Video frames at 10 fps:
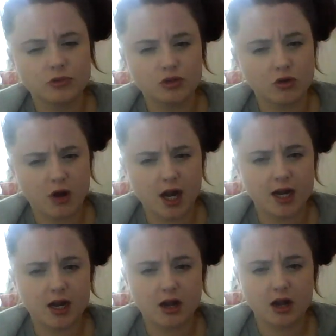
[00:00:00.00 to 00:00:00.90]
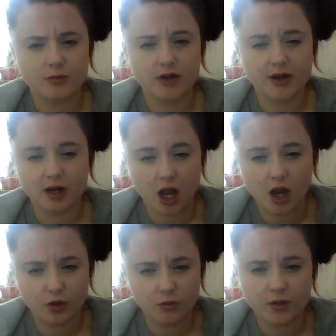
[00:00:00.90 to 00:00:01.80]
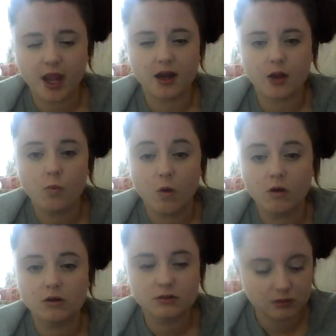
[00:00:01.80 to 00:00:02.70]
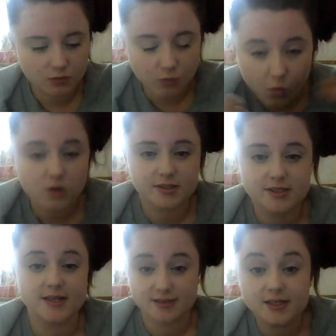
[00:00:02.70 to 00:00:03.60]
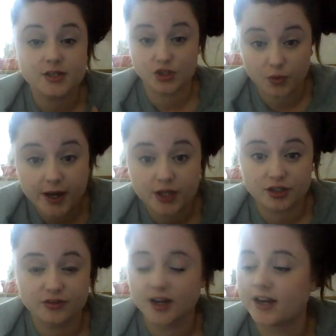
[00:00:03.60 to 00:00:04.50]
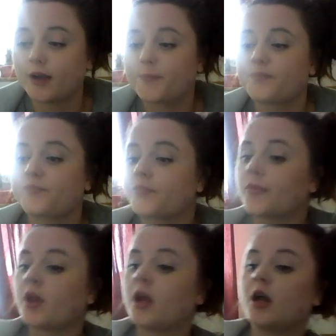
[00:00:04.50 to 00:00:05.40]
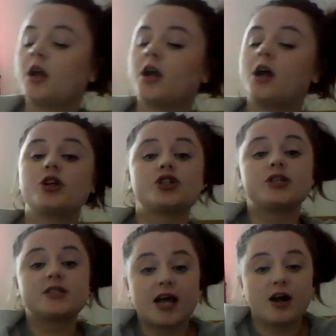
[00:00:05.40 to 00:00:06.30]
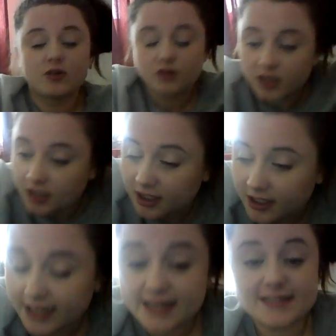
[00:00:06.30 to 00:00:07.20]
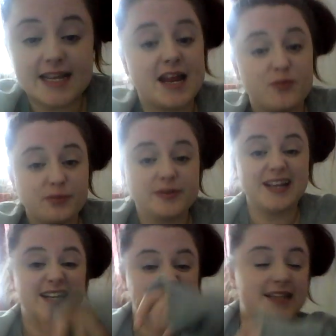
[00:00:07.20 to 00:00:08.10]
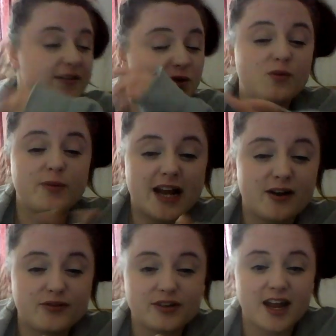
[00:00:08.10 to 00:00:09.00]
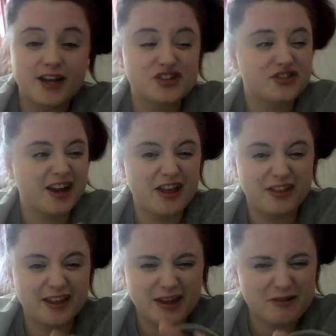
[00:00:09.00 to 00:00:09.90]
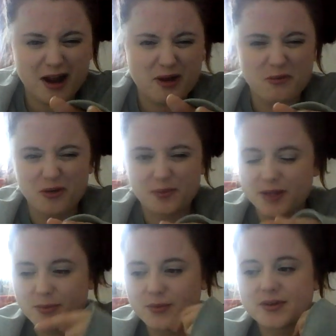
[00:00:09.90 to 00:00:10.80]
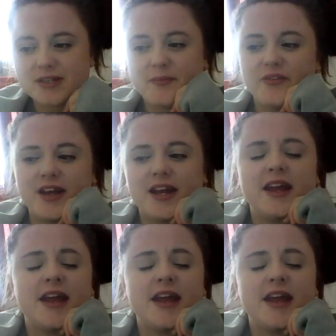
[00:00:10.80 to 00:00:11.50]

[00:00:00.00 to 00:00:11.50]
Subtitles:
you're crying in the club, like are you okay? Like what's this situation right now? Turns out they've all been out for like a drink. I think they were kind of work people or something,